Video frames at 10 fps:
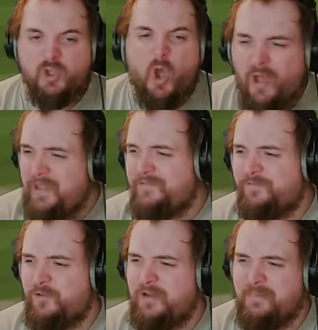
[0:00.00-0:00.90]
Five
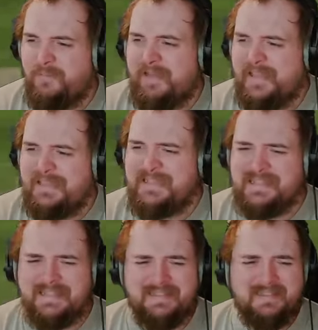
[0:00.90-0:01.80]
for it,
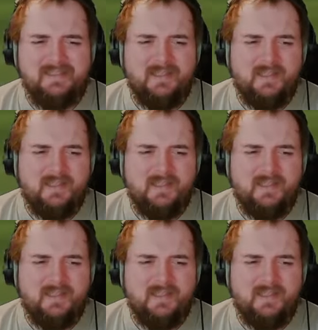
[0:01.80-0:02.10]
please.